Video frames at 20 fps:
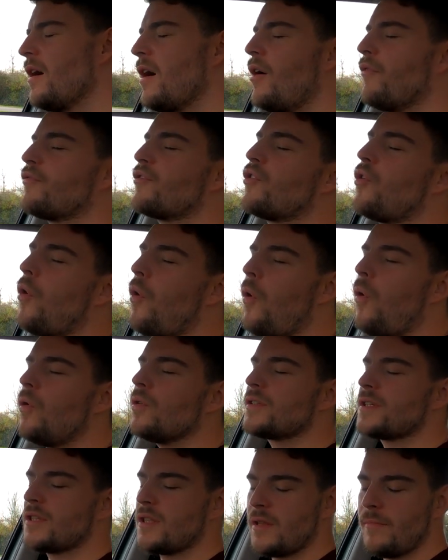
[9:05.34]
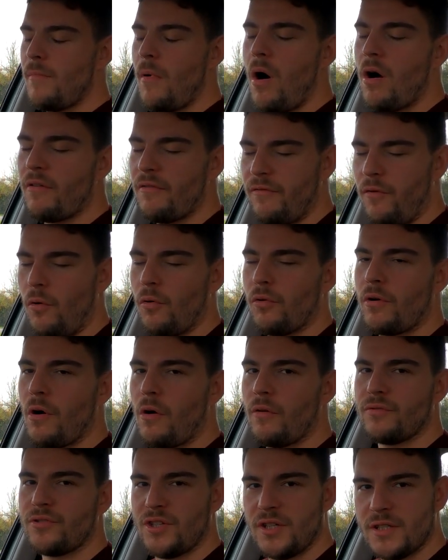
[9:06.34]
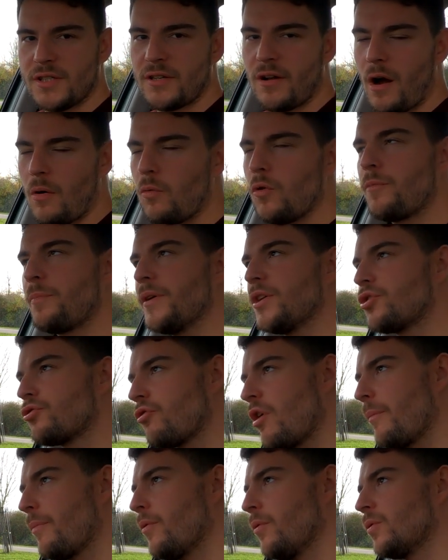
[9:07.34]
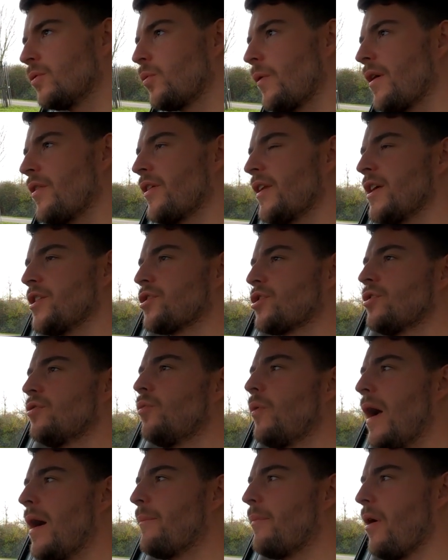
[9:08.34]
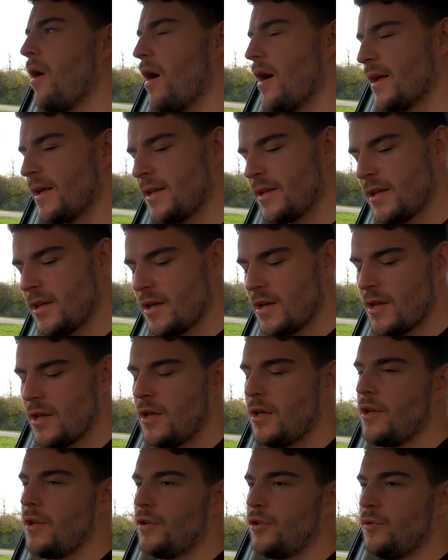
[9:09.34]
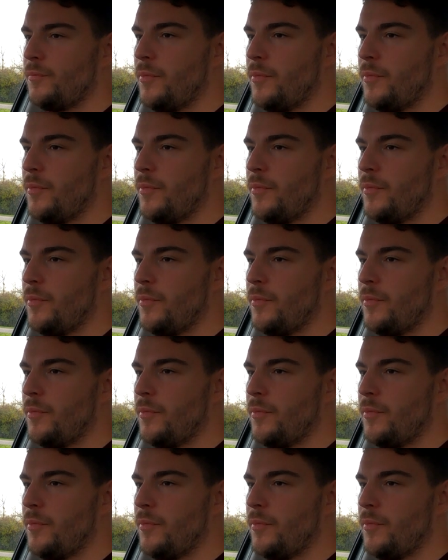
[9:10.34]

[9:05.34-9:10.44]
of course the Mark IV Golf GTI would be troubled with an issue whereby you